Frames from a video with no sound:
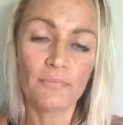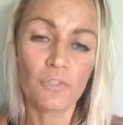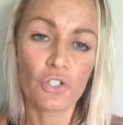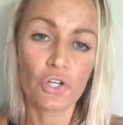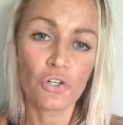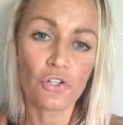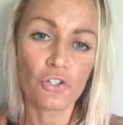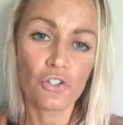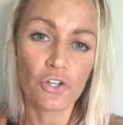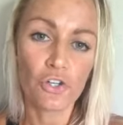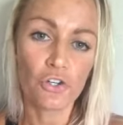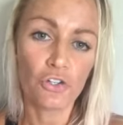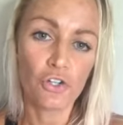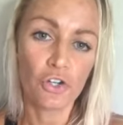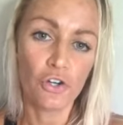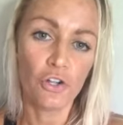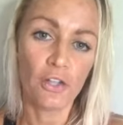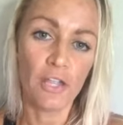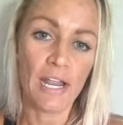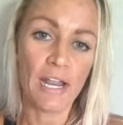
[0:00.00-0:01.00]

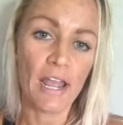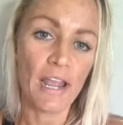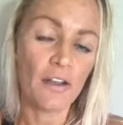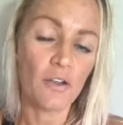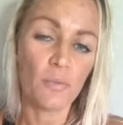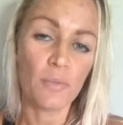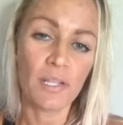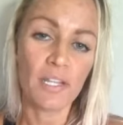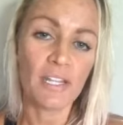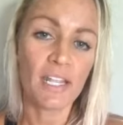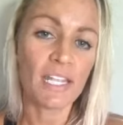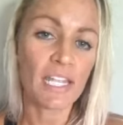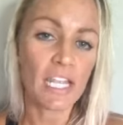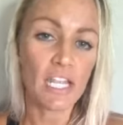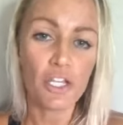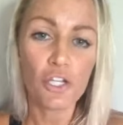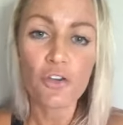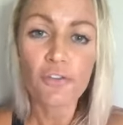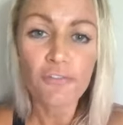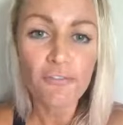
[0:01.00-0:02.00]
And I don't mean like
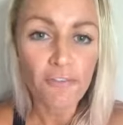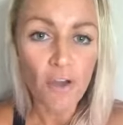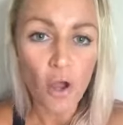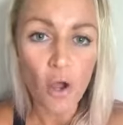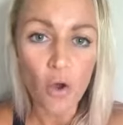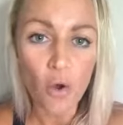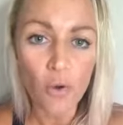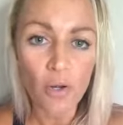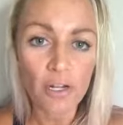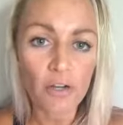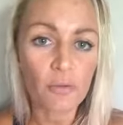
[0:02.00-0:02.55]
in your phone.